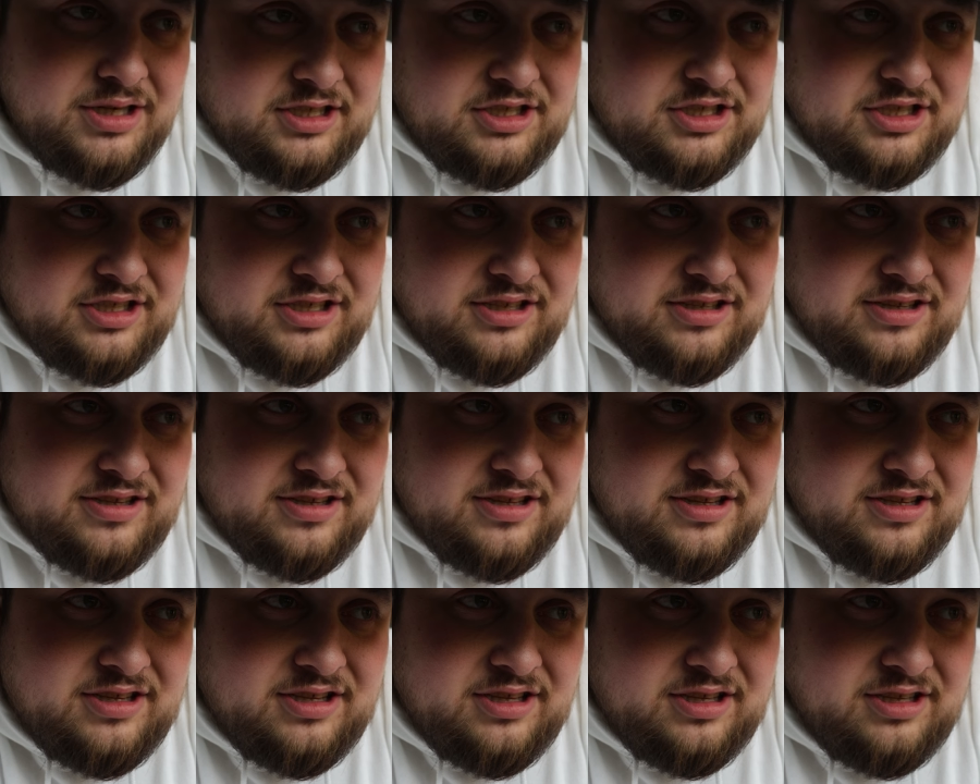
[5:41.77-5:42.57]
it
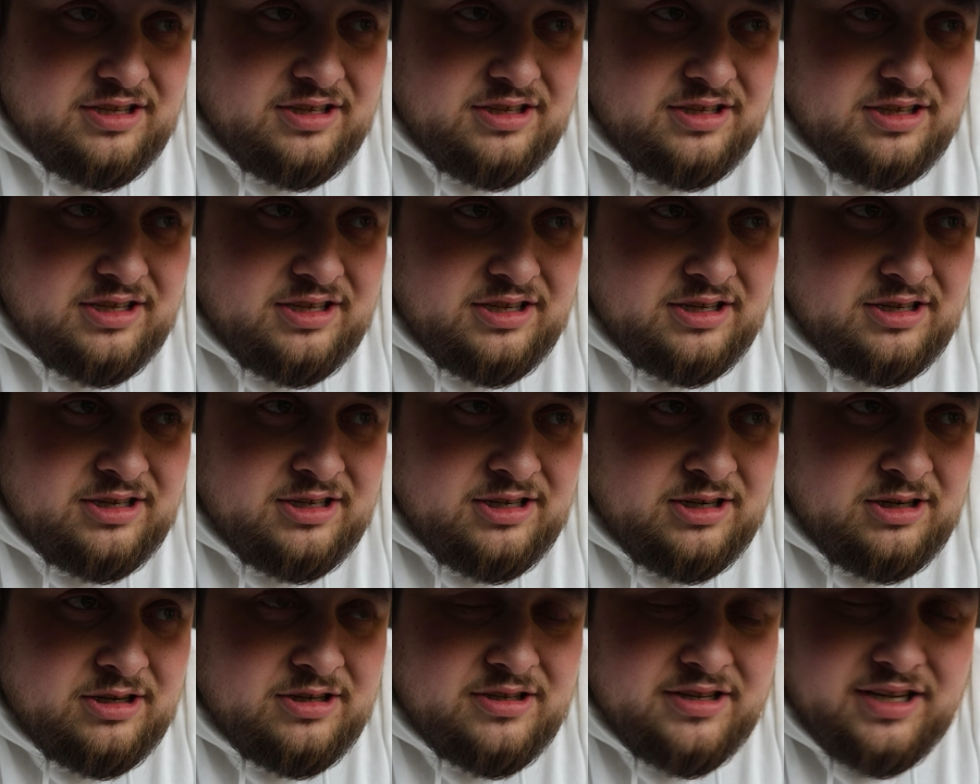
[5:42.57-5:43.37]
just
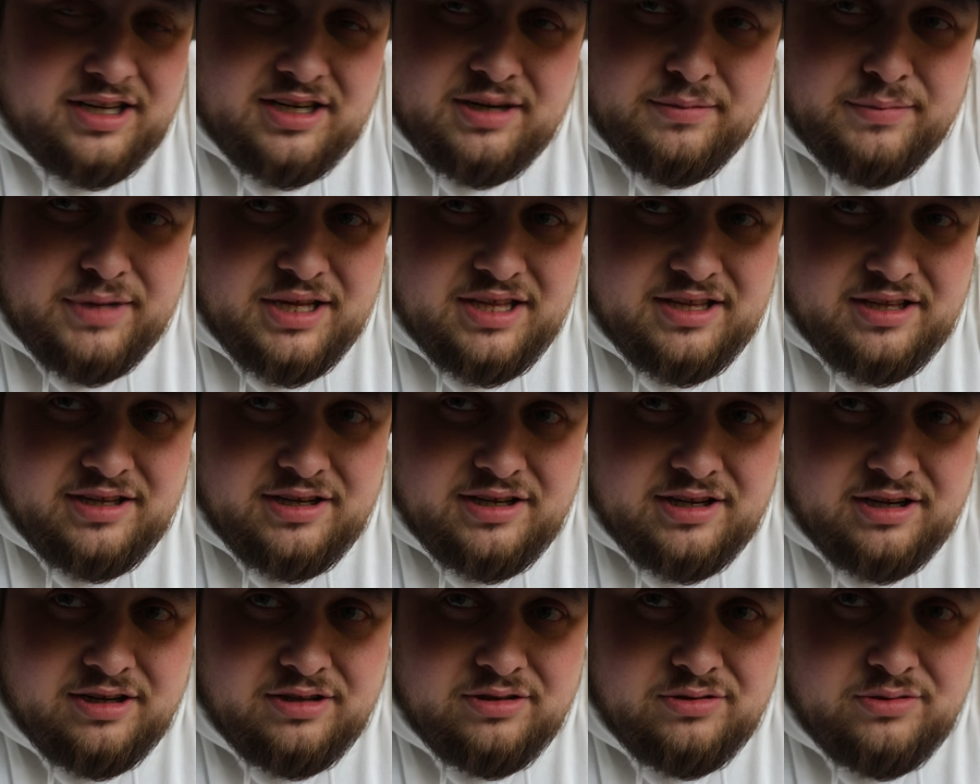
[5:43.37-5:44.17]
looks like an
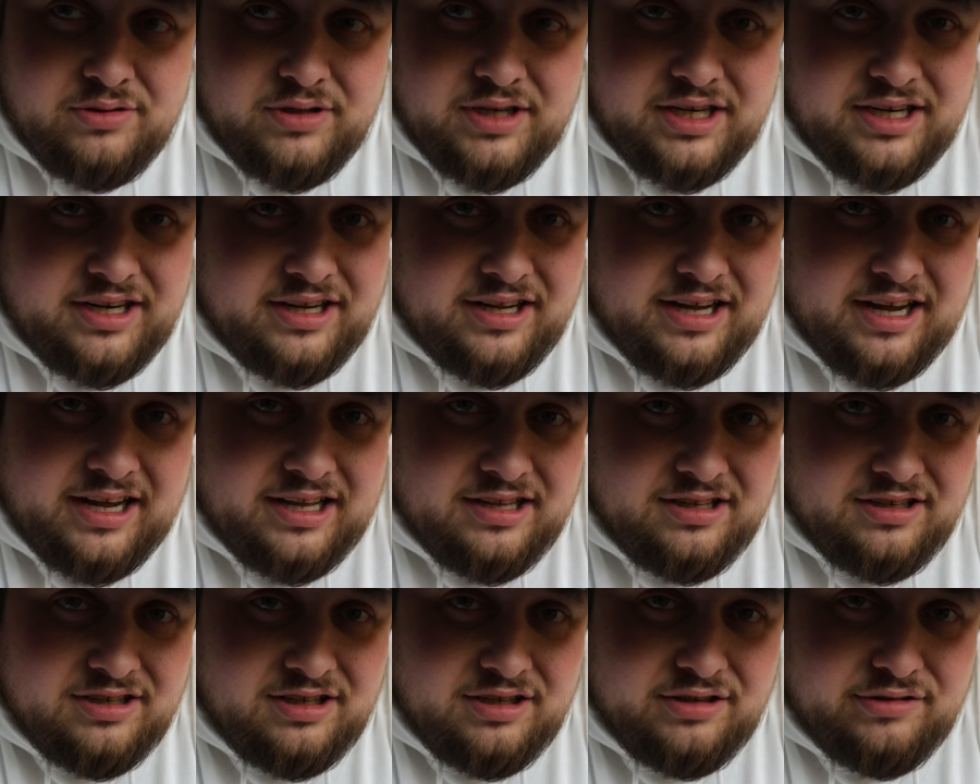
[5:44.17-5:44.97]
amazing country, and
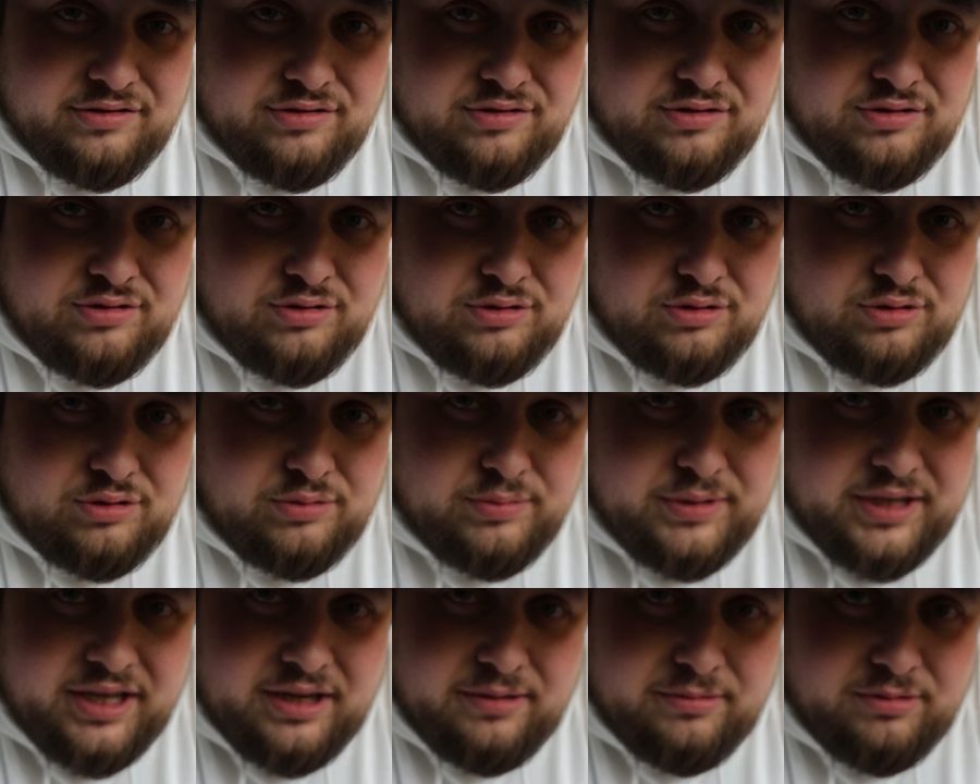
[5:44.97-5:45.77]
I'd love
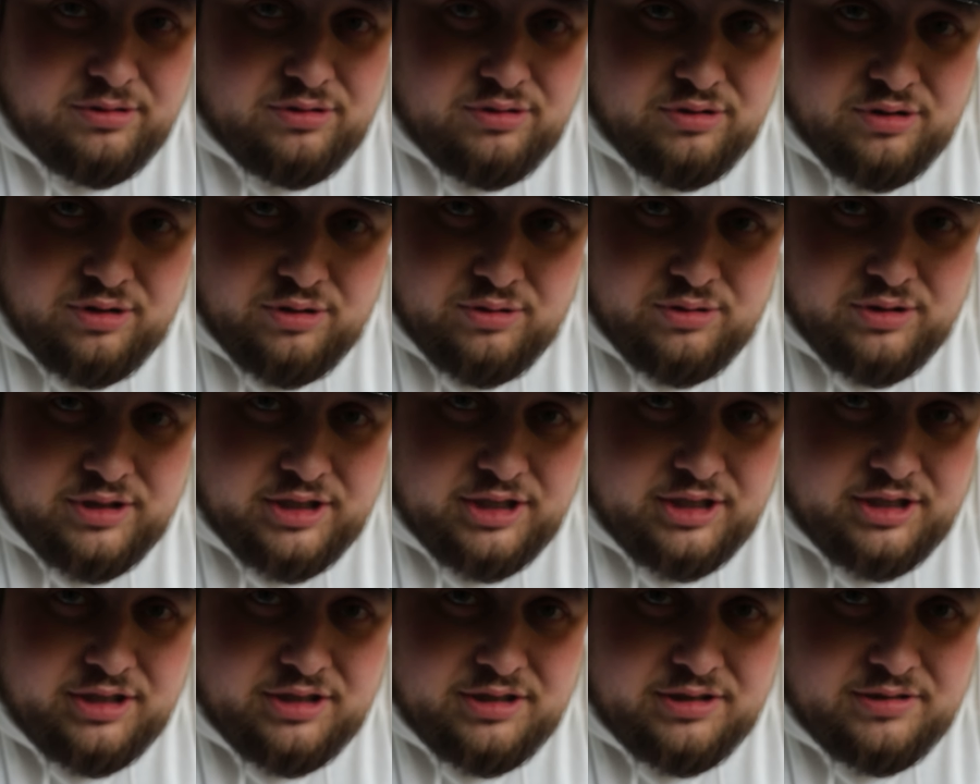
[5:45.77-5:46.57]
to be able to go
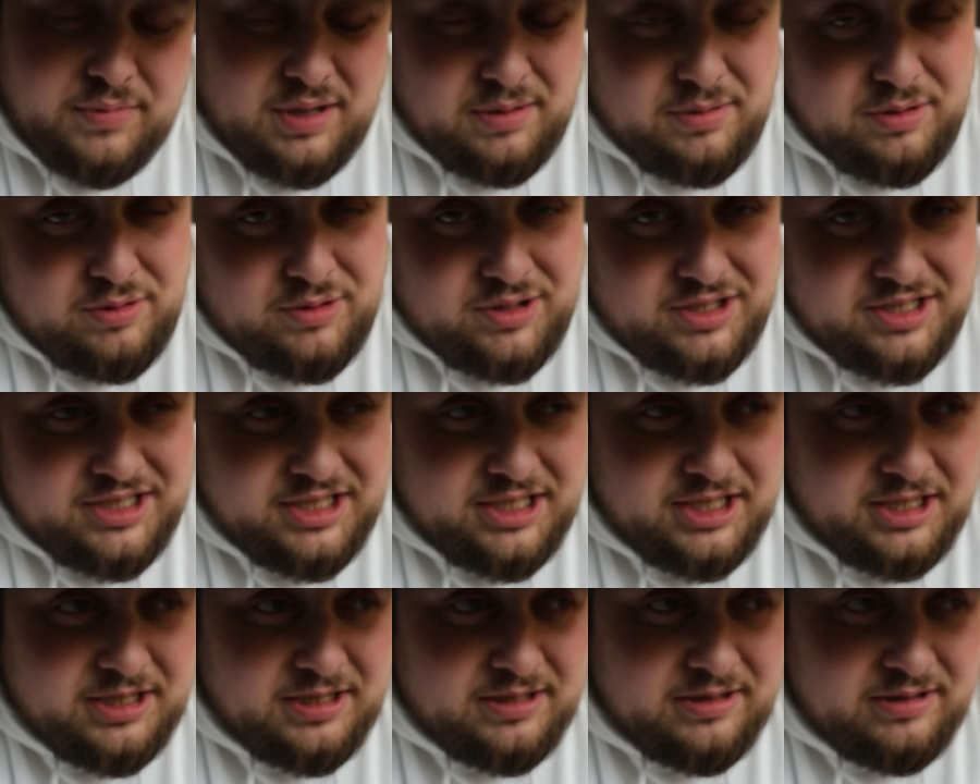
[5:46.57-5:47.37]
there. Maybe one
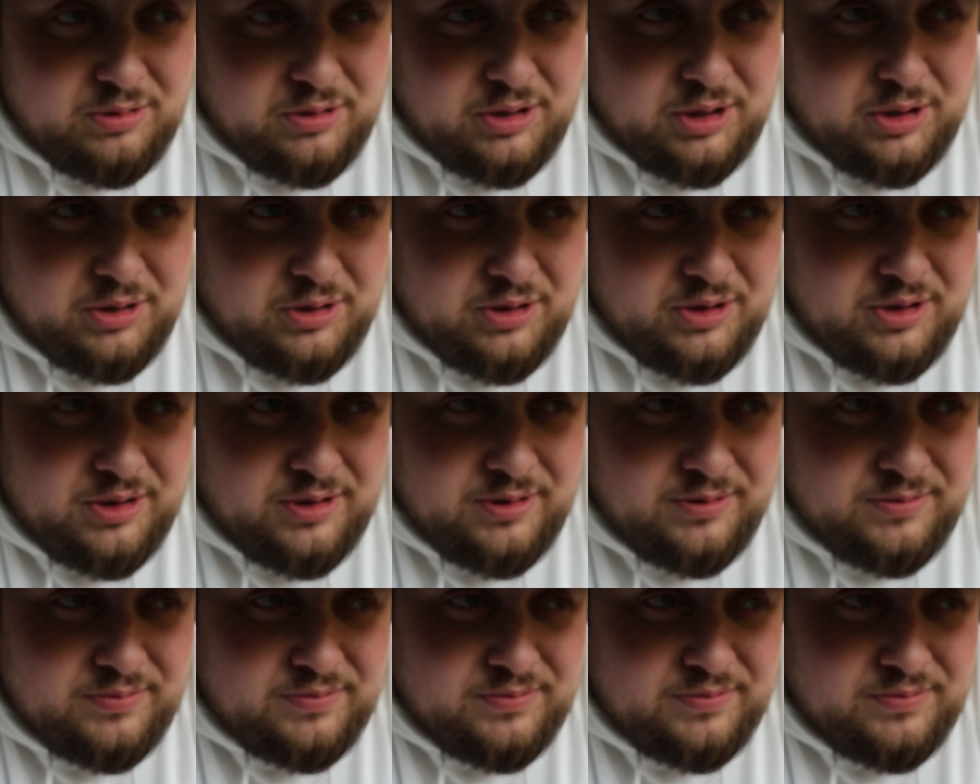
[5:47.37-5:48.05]
day, who knows?